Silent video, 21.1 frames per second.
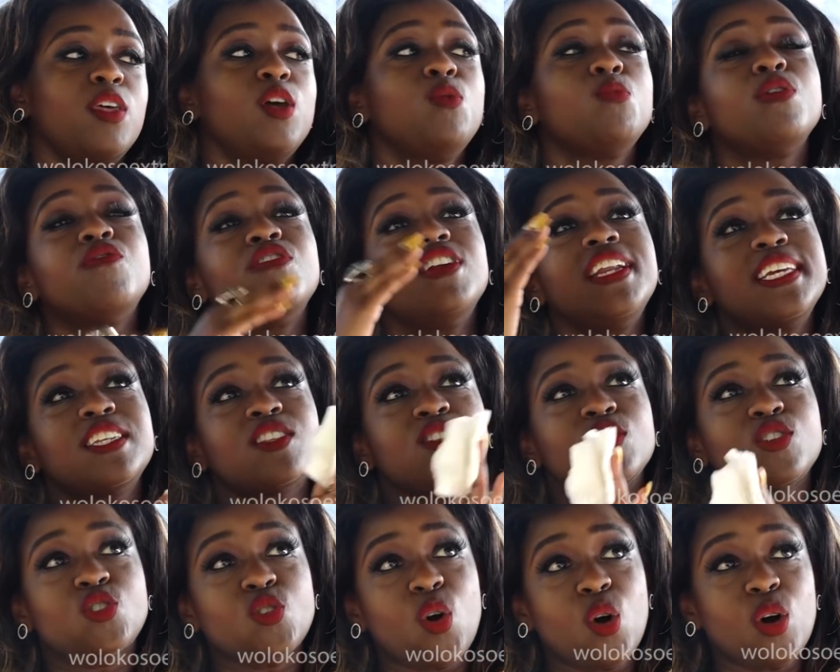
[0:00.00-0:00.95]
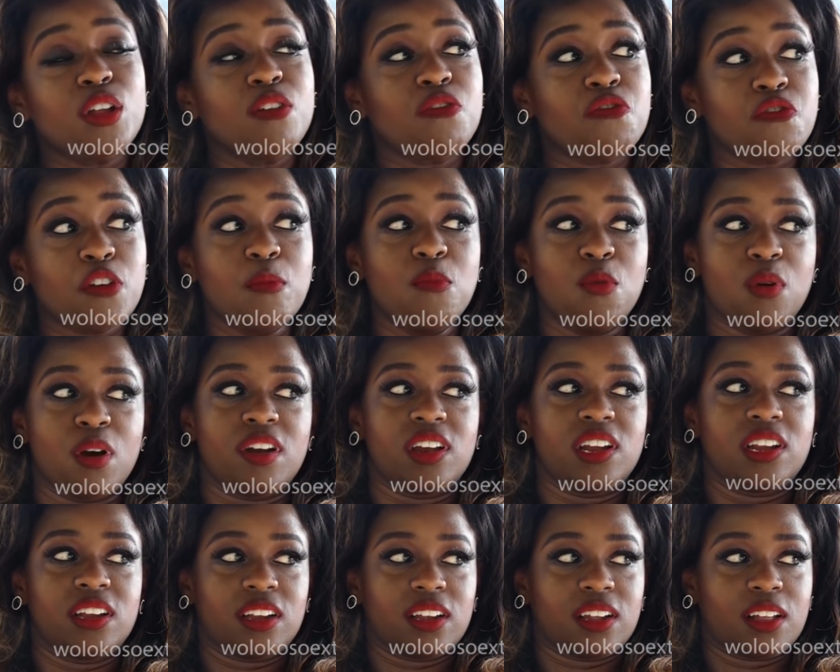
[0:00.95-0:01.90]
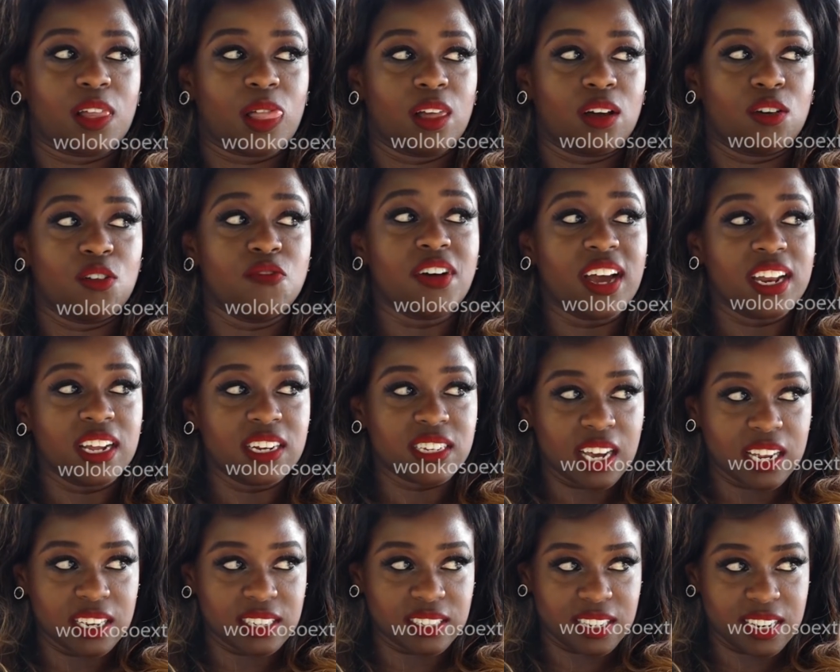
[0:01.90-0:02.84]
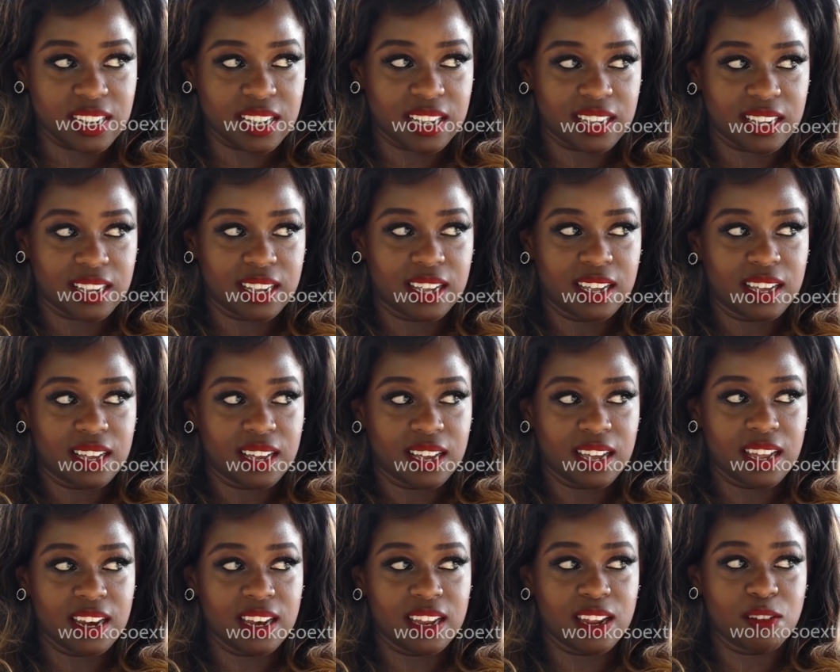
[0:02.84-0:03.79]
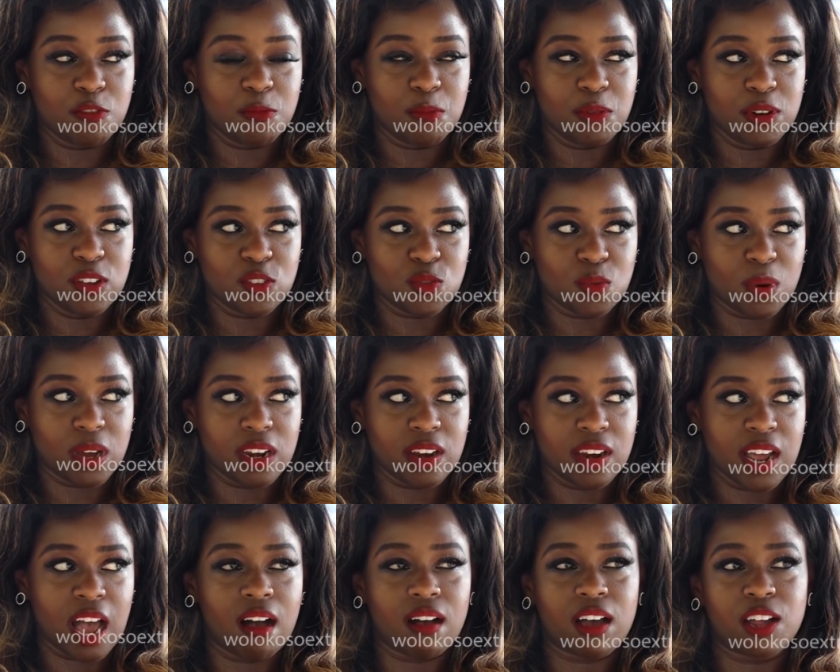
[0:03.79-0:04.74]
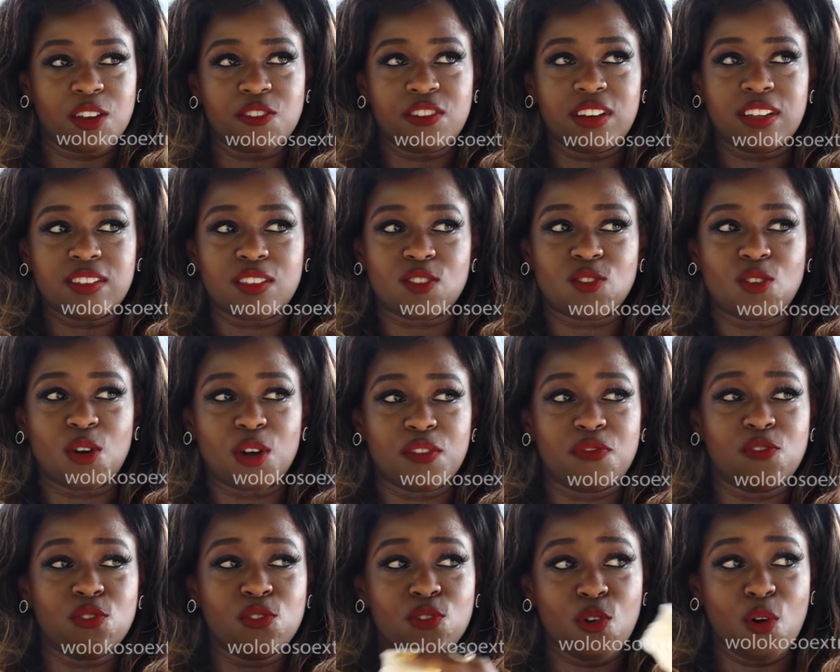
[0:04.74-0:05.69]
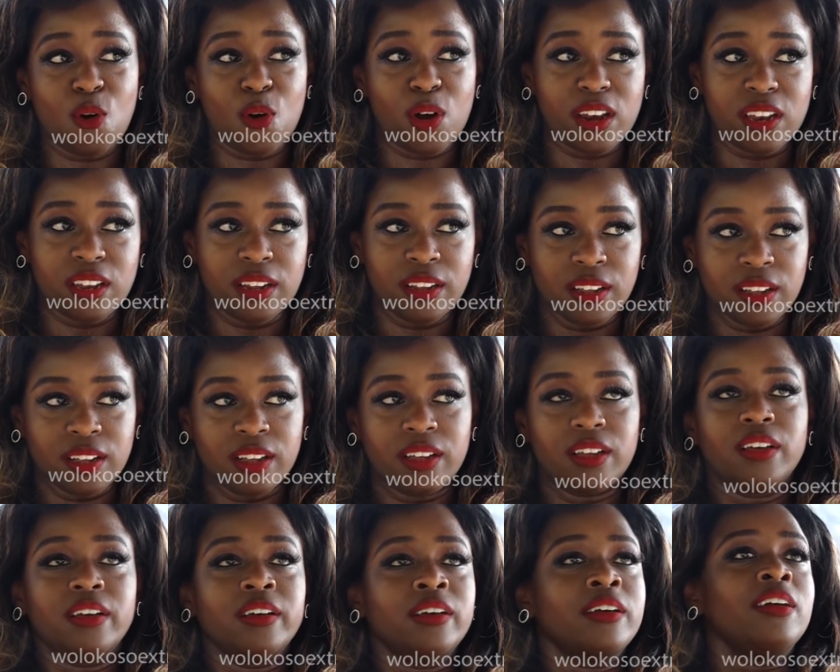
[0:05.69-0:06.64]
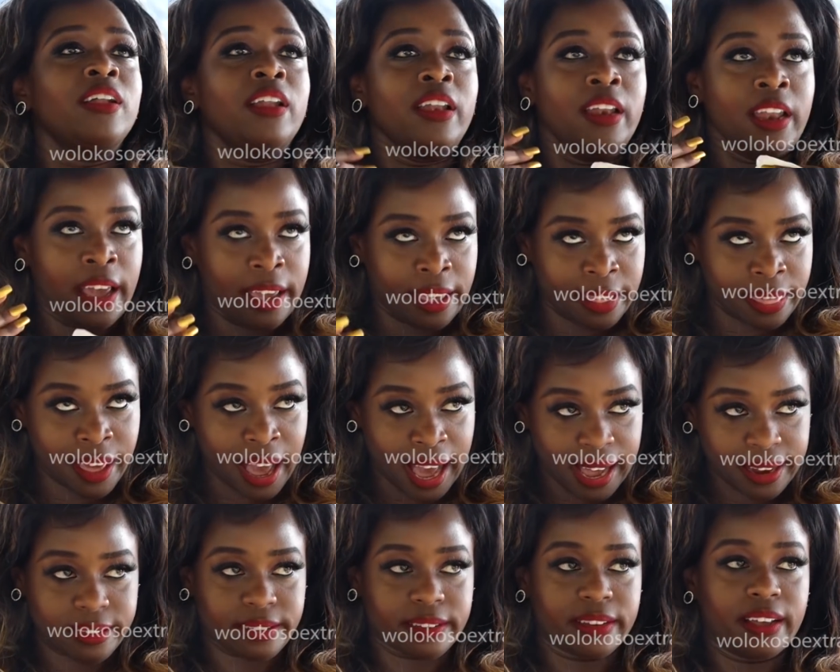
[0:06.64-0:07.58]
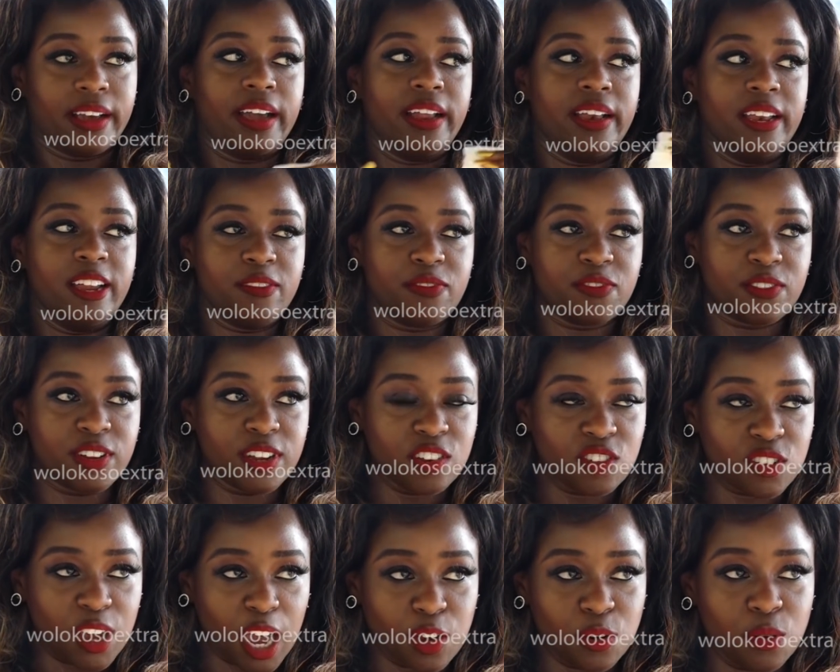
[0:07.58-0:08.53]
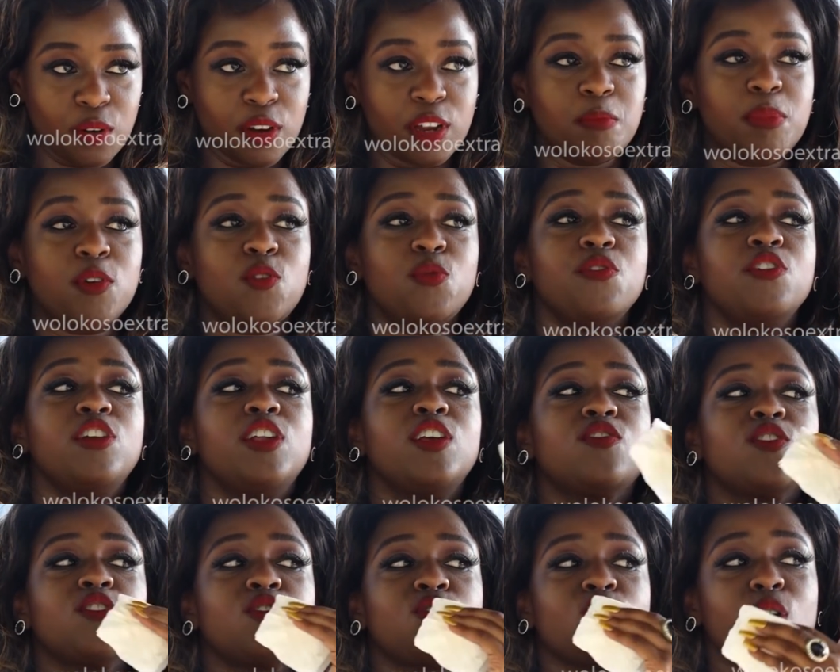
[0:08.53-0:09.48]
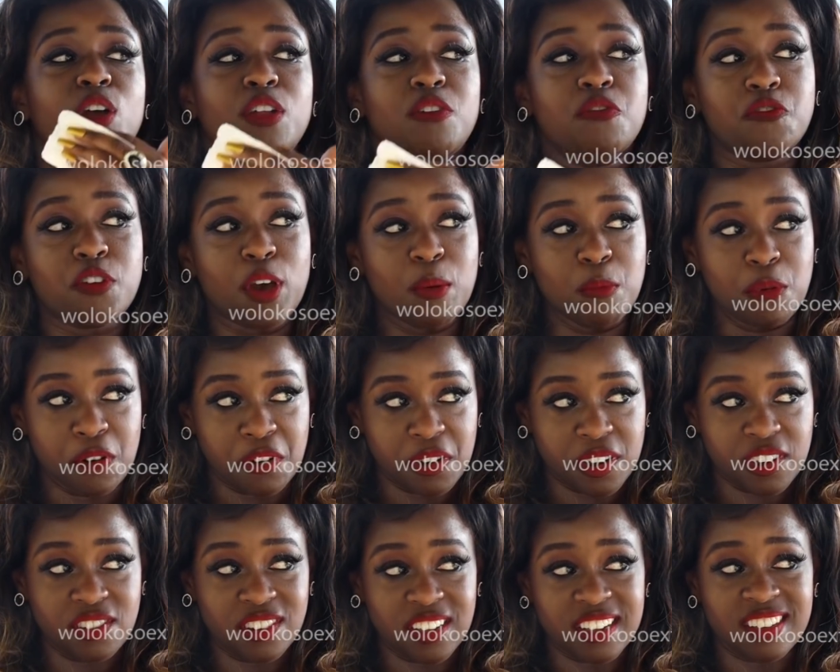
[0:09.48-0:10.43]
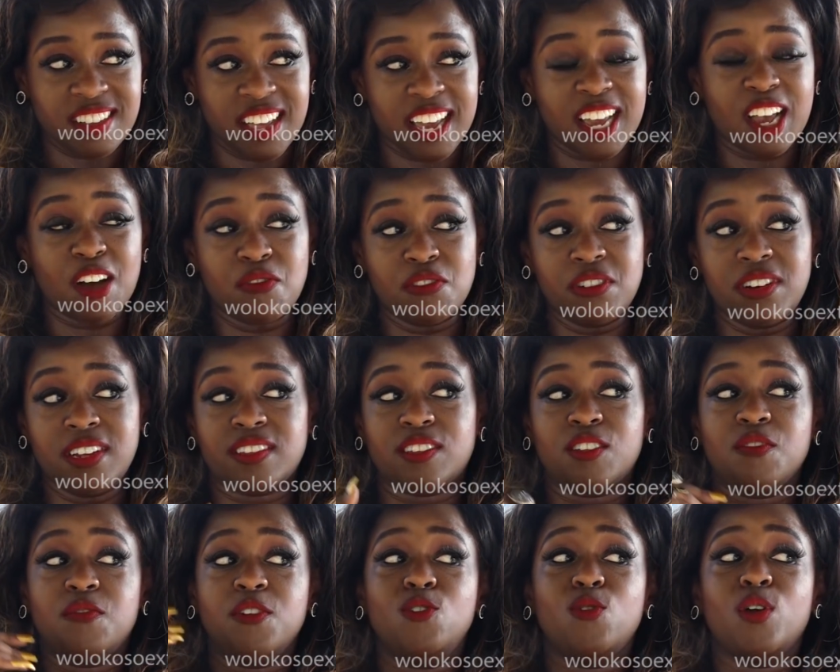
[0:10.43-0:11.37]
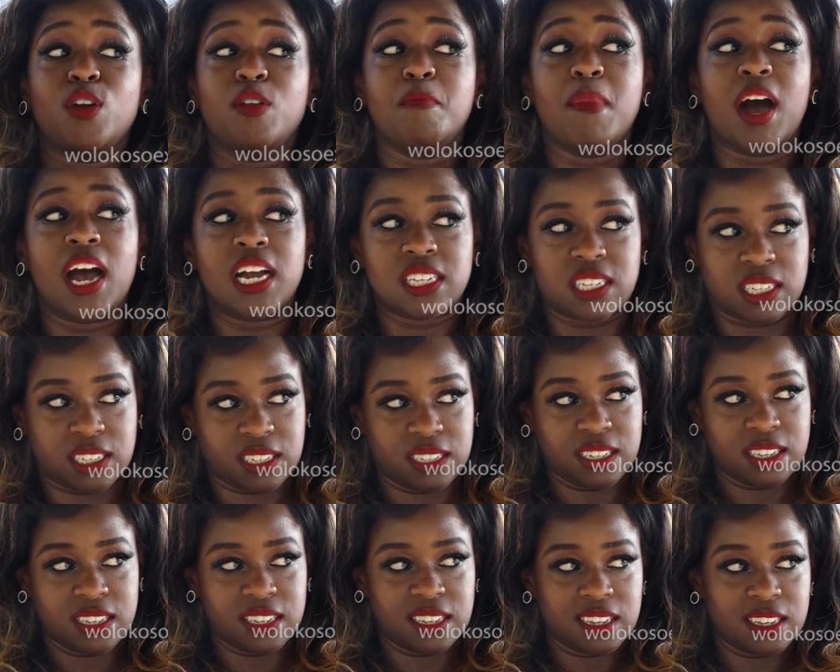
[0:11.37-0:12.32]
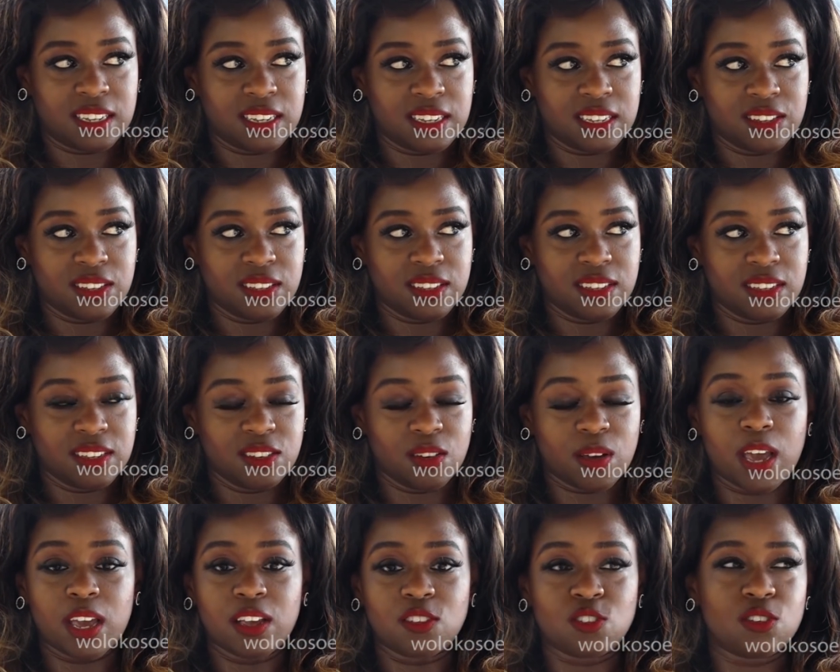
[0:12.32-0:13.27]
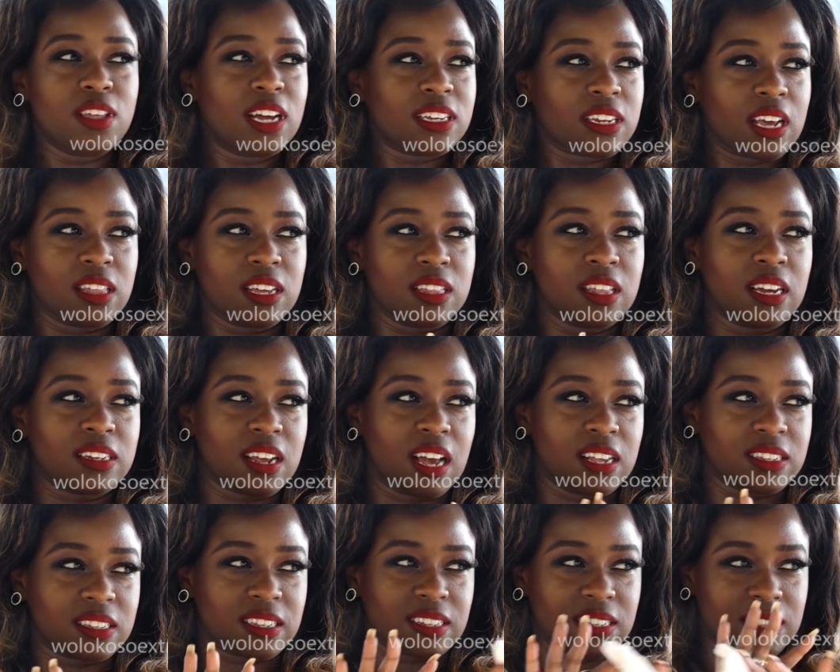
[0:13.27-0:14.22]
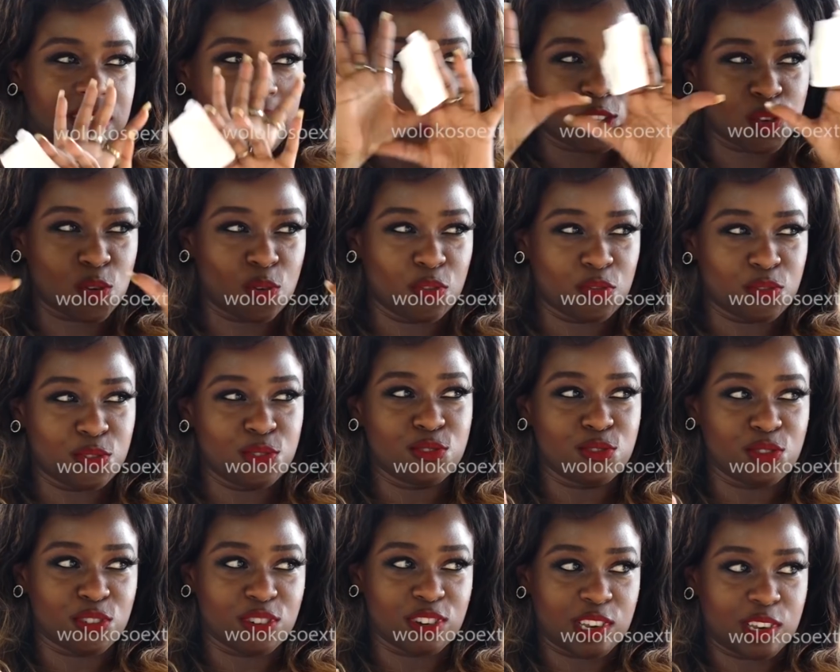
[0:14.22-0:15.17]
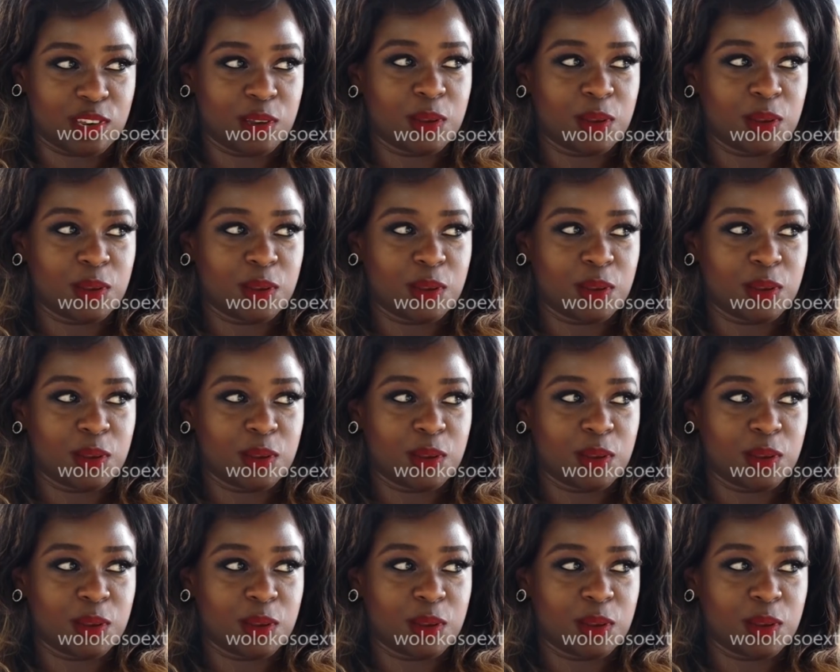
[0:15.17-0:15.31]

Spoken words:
Then we released the song in February, on Valentine's Day. And everybody is wondering, how can you release a song if you'd gone? Like that. I left in January, but we released the song in February, just like I've released the video in March. Okay, so that I think that answers that confusion.